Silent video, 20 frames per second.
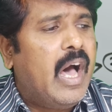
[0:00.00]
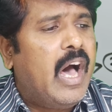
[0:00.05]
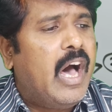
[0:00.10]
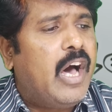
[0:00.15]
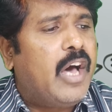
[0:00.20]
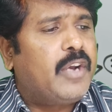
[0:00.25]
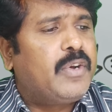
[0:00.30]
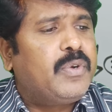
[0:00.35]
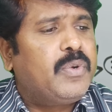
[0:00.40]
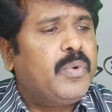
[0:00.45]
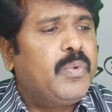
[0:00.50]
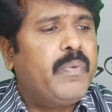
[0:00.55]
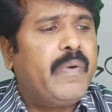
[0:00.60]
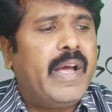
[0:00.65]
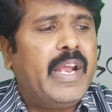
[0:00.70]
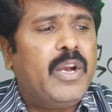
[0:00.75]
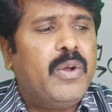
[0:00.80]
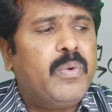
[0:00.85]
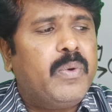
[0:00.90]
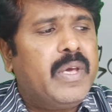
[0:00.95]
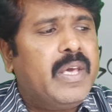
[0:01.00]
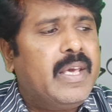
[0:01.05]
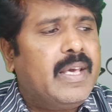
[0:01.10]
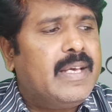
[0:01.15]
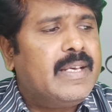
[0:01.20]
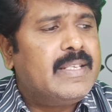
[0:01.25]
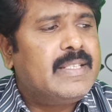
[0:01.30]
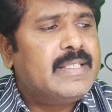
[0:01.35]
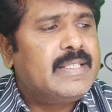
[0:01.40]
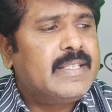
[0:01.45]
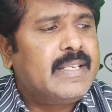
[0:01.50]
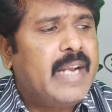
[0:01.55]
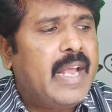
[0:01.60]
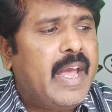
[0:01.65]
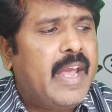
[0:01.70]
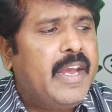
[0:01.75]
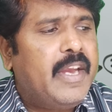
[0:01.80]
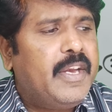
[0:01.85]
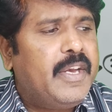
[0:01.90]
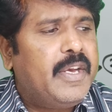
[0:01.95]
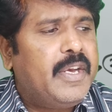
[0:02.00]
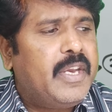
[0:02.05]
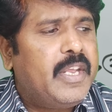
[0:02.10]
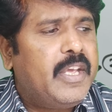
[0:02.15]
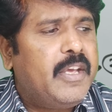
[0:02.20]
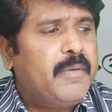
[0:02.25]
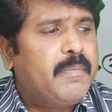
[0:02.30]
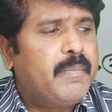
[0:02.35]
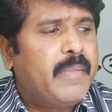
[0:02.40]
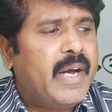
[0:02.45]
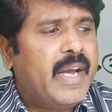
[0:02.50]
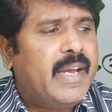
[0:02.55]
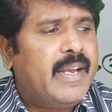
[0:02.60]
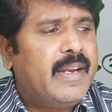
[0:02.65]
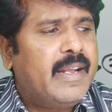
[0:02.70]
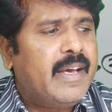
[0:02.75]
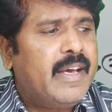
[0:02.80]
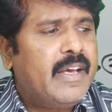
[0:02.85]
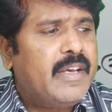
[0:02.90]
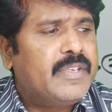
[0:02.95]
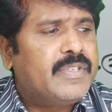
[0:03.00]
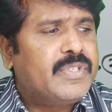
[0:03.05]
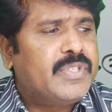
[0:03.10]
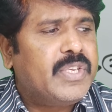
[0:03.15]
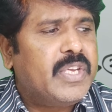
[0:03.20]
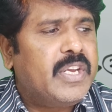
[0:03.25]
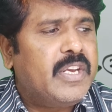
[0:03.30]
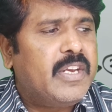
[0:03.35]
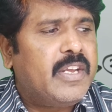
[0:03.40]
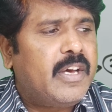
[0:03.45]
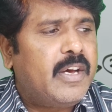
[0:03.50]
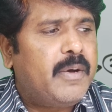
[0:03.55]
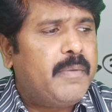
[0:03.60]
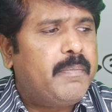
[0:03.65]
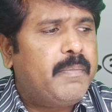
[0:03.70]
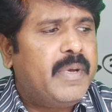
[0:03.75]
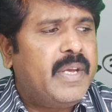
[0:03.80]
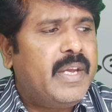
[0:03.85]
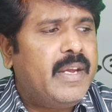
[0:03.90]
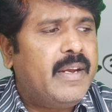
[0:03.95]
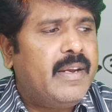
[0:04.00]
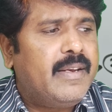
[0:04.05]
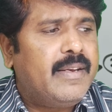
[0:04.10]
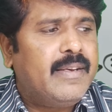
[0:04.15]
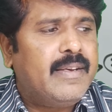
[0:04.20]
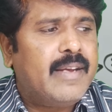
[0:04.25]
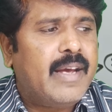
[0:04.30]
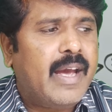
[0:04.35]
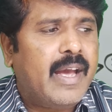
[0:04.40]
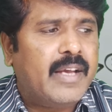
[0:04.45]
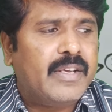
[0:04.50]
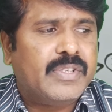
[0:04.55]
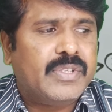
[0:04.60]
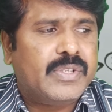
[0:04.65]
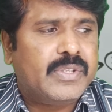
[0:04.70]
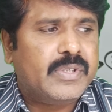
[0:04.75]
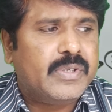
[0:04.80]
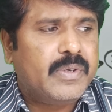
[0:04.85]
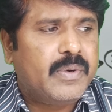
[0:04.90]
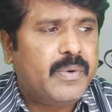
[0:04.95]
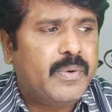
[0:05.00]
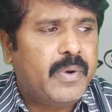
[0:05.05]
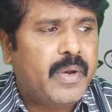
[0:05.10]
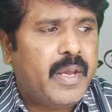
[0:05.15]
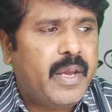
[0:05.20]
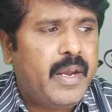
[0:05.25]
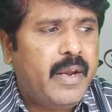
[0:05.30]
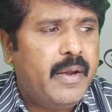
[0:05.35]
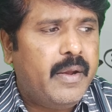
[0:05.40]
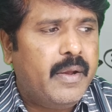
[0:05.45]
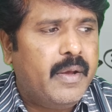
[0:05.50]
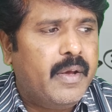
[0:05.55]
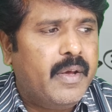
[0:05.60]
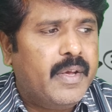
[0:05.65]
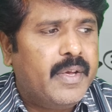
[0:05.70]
R2 value is 90 minus theta b dash. Okay.